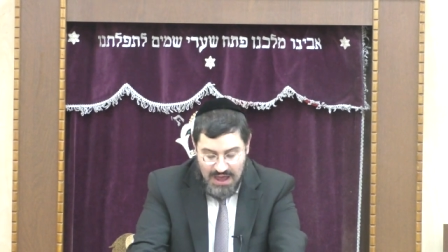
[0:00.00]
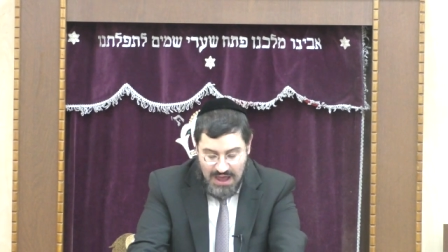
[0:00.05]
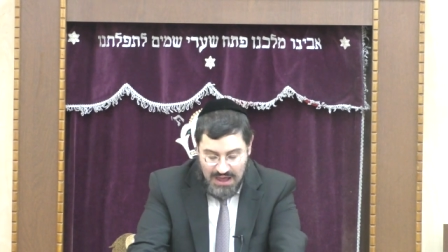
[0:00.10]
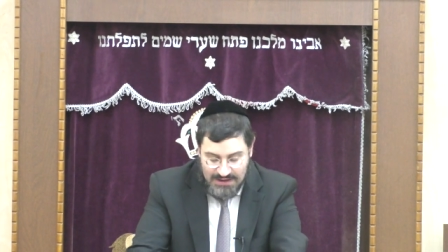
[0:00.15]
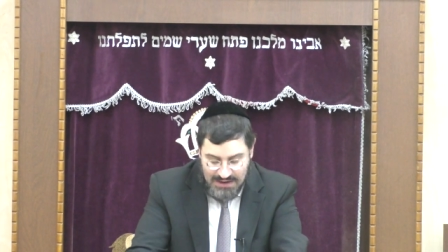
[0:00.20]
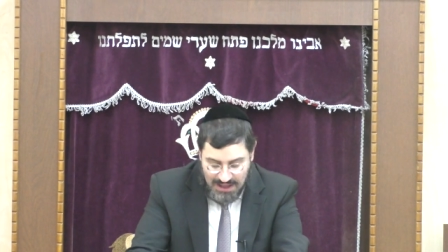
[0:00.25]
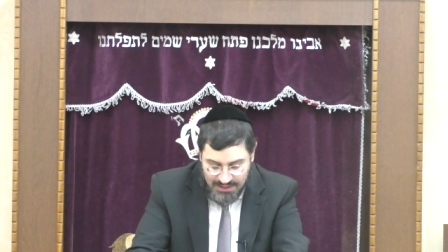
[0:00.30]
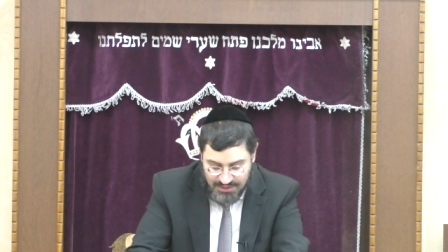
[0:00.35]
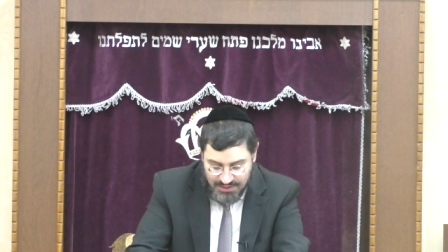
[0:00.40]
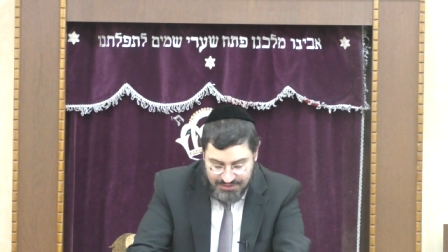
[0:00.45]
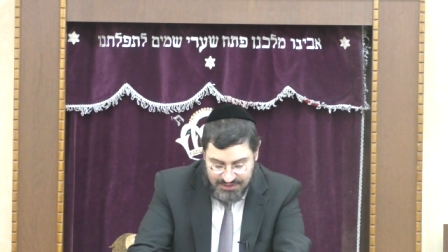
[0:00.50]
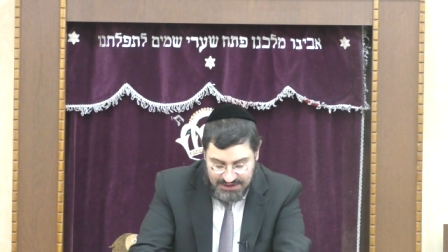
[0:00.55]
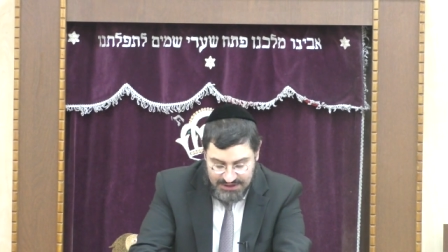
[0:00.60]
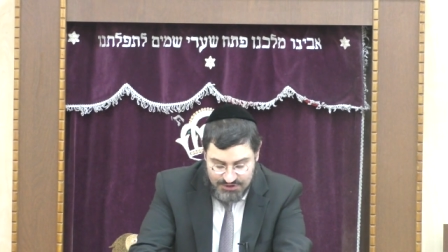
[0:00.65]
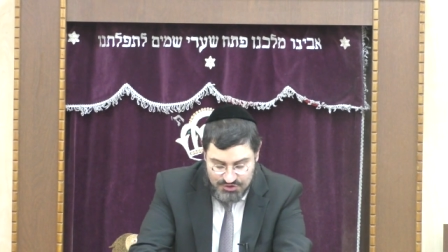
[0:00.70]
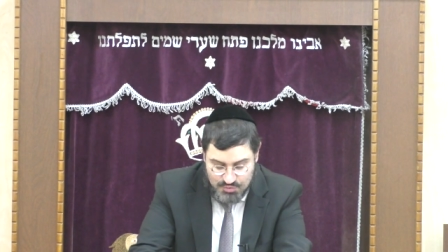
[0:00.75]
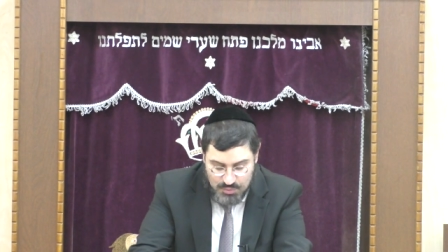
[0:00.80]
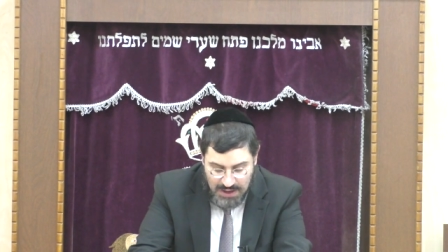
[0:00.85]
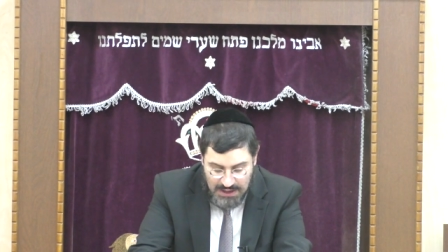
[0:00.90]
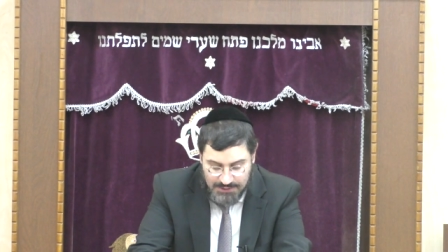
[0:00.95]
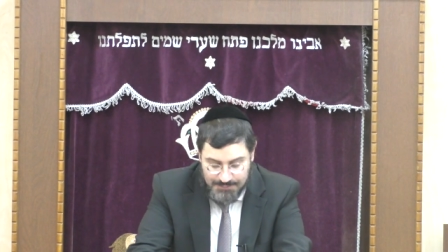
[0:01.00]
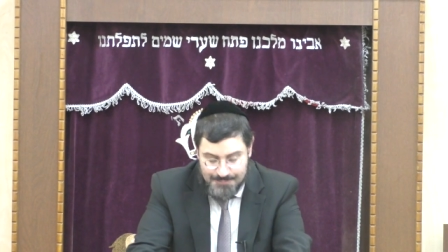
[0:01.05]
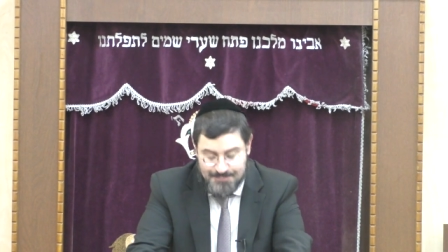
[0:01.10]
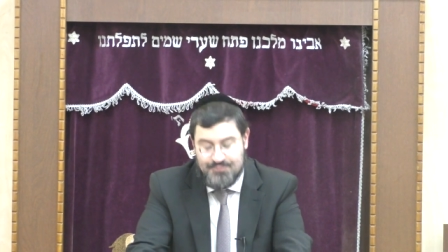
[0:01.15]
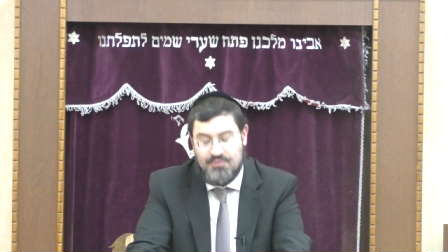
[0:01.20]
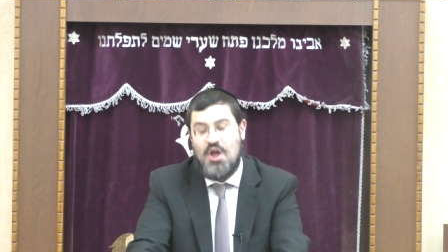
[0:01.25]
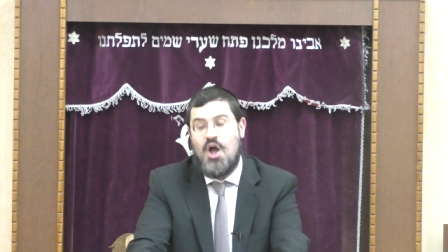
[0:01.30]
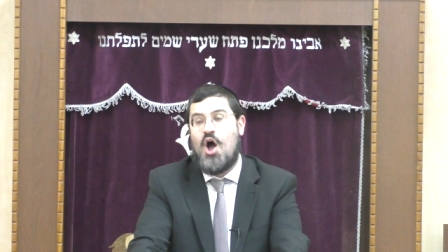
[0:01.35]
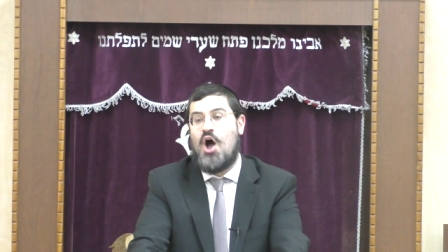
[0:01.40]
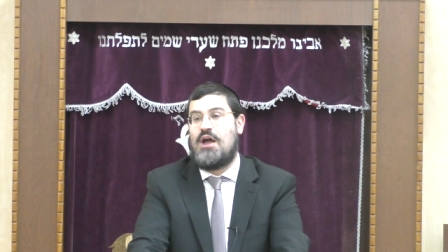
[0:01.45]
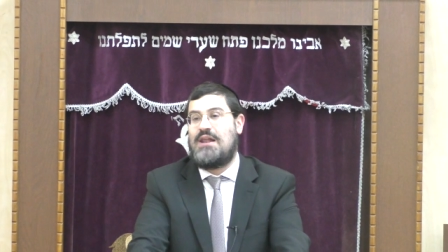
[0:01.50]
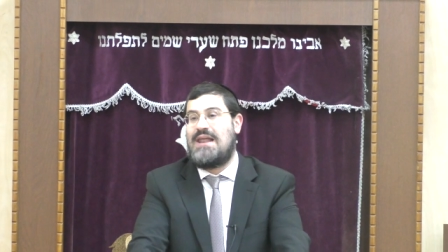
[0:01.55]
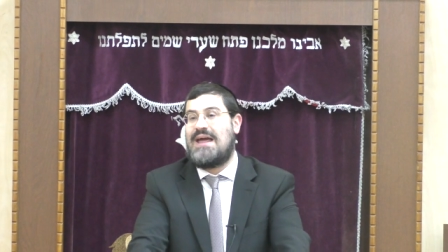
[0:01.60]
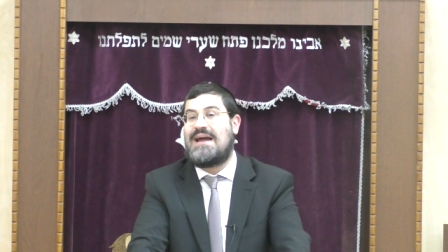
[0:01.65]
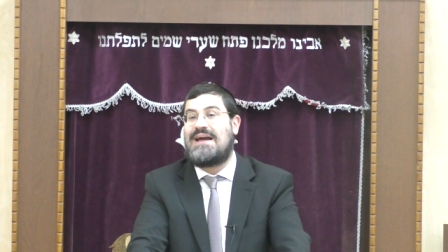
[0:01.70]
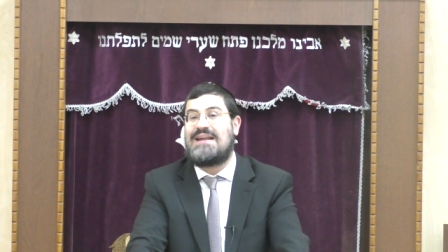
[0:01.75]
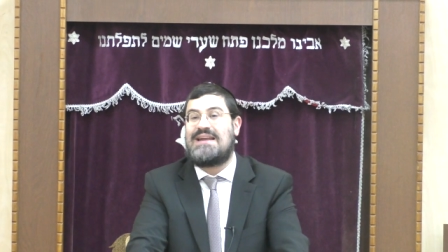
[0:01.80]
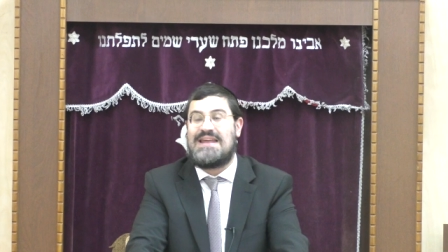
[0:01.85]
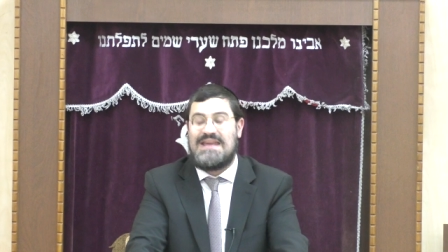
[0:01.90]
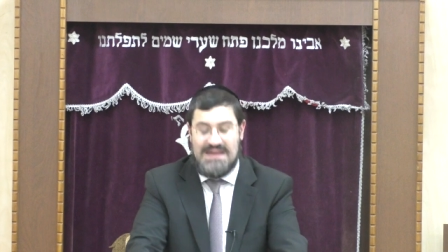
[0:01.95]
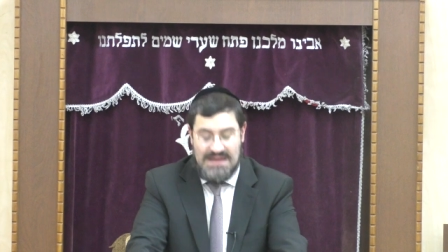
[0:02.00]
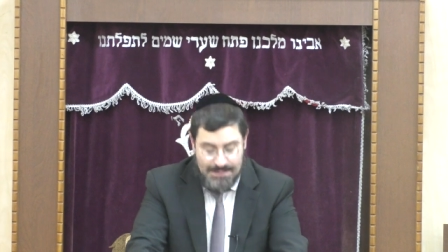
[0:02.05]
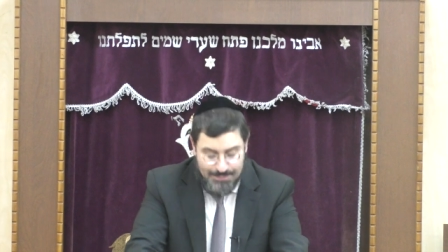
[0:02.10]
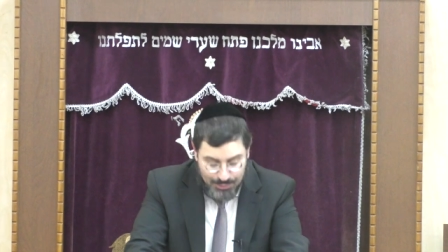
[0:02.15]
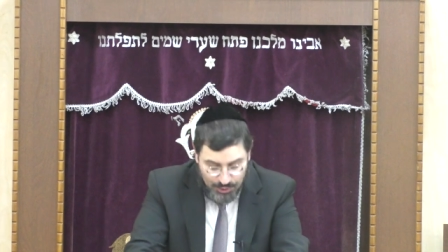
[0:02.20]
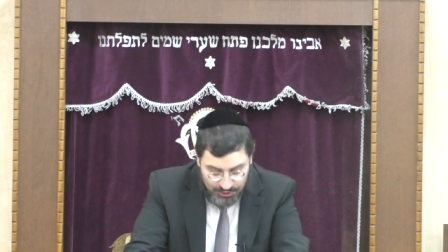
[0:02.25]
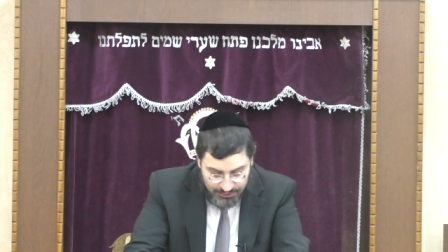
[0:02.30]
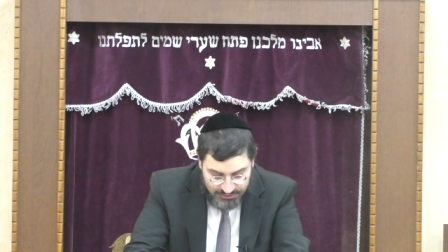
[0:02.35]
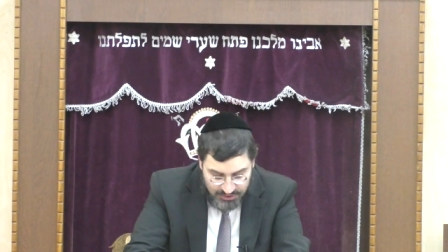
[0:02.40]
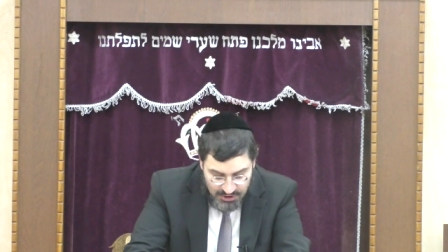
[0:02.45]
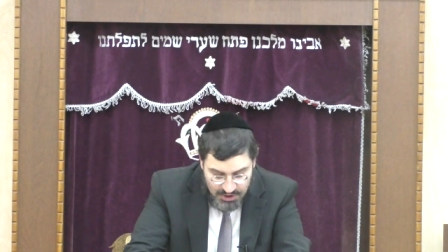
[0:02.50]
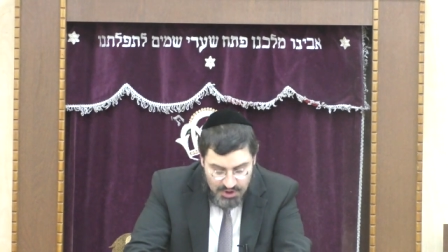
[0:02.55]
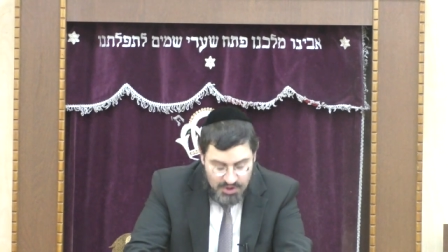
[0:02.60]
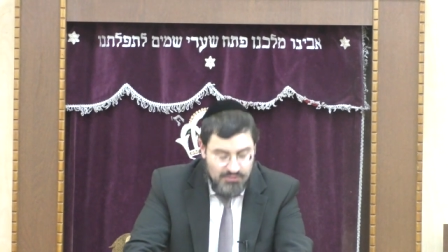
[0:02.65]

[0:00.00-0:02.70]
Another thing as well, holech li'ibud,